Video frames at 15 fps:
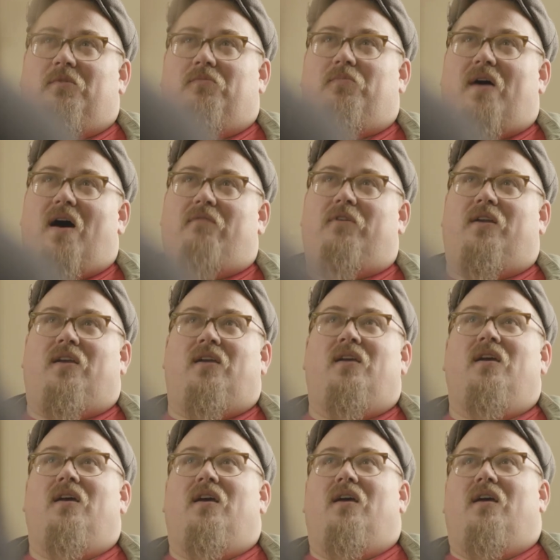of poverty,
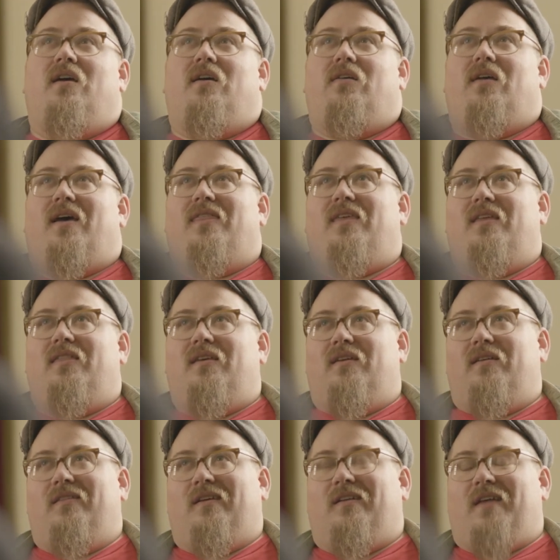I think
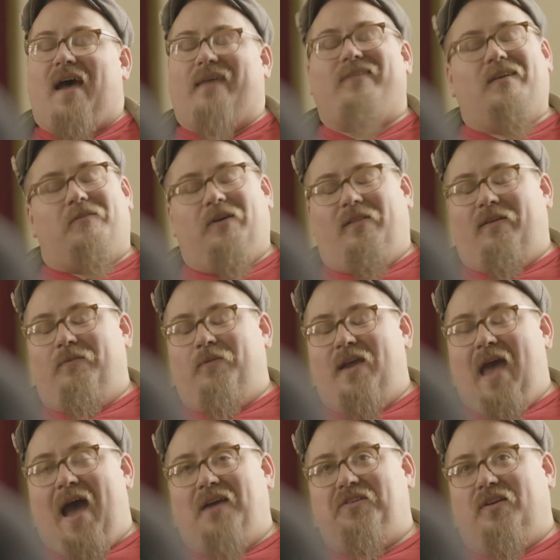the classic
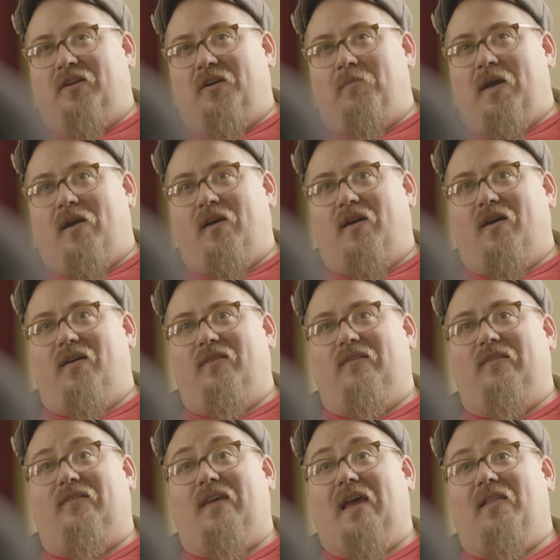reaction in America is
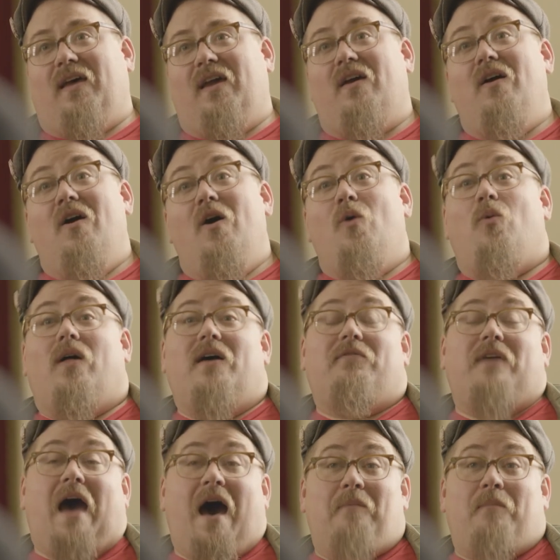to say like, well,
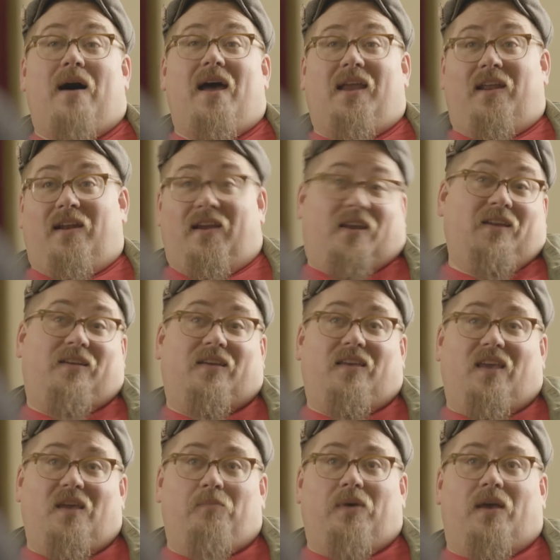I've got mine and I need to
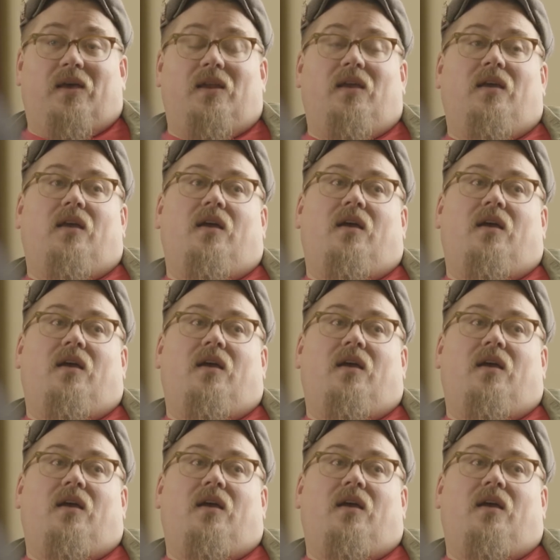keep it.